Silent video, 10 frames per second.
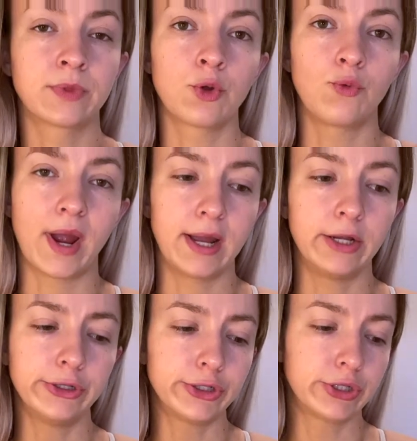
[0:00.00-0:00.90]

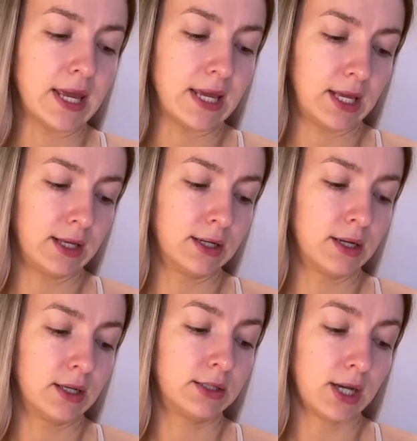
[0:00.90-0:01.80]
range in
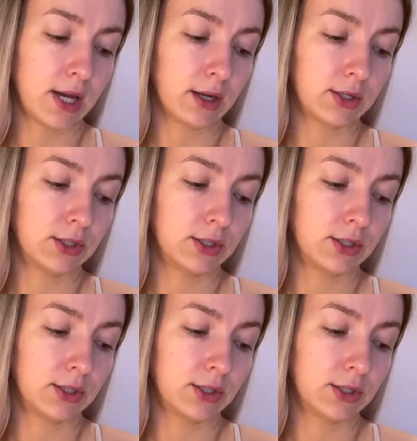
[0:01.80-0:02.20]
dark.